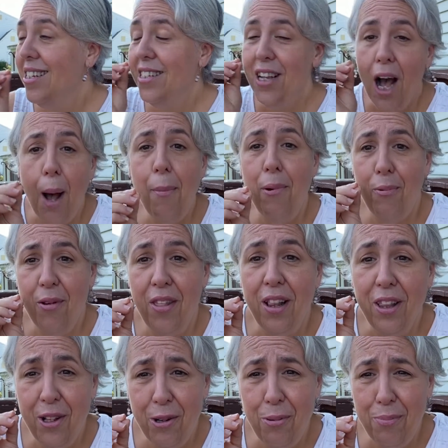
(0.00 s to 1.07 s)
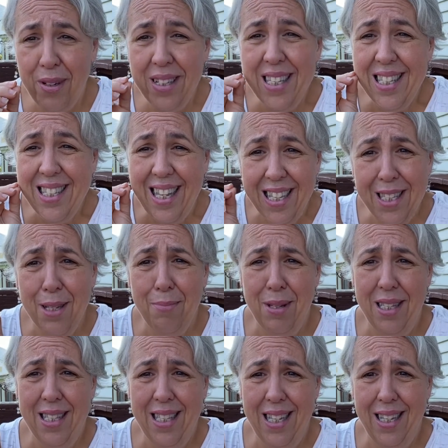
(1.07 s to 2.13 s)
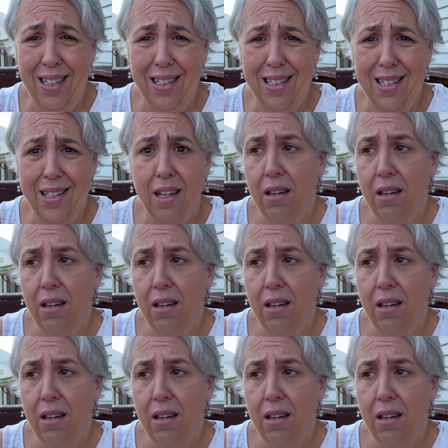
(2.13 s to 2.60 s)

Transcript: top it with a little bit of sesame seeds.